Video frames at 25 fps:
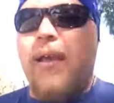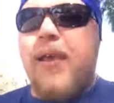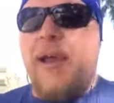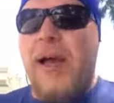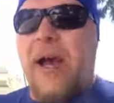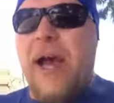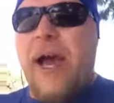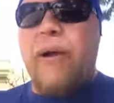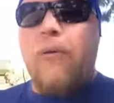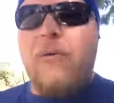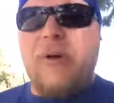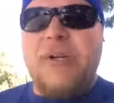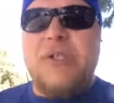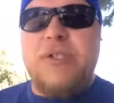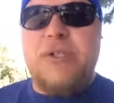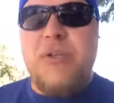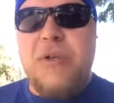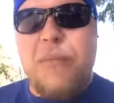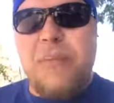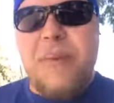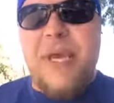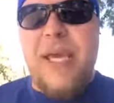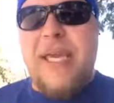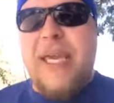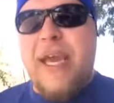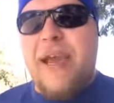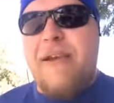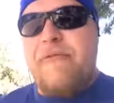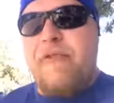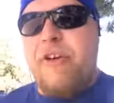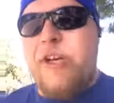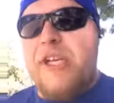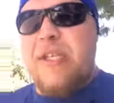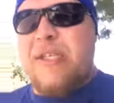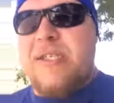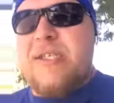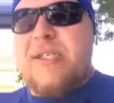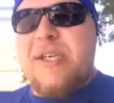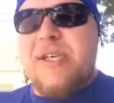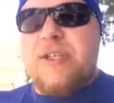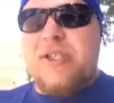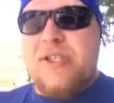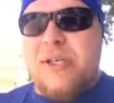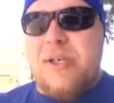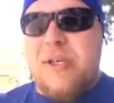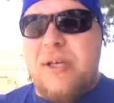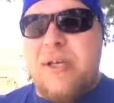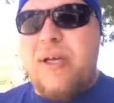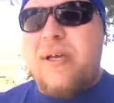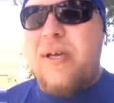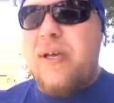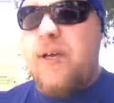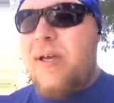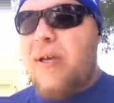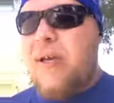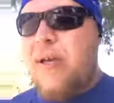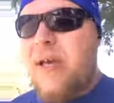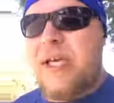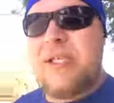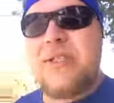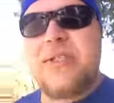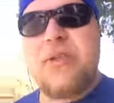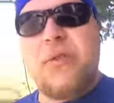I want you to make every decision as